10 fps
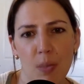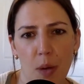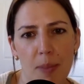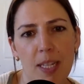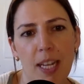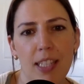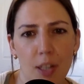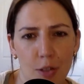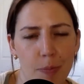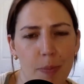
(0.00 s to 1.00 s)
websites,
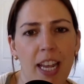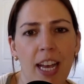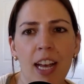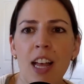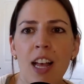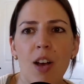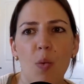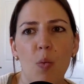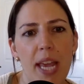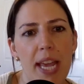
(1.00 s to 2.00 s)
social media.
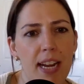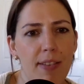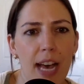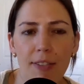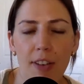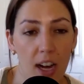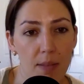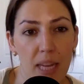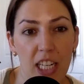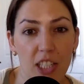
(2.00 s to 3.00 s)
We kind of have
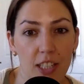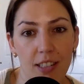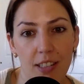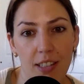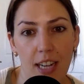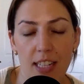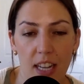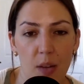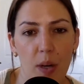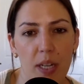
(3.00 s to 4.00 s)
automation as
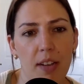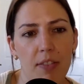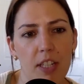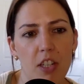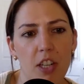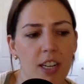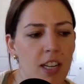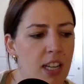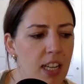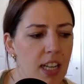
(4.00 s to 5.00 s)
like one definition.
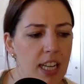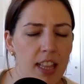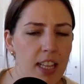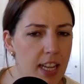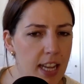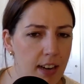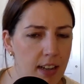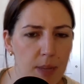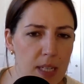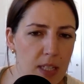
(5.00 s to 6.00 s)
In the
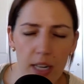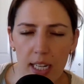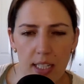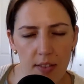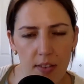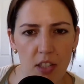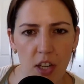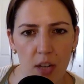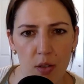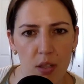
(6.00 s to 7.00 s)
accounting space, or I guess even in
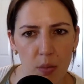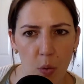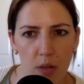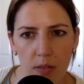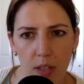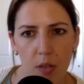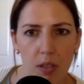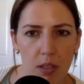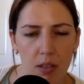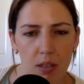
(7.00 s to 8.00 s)
general in
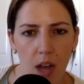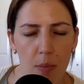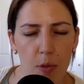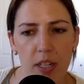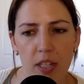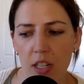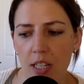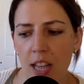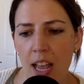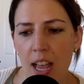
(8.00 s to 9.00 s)
workflows and operations,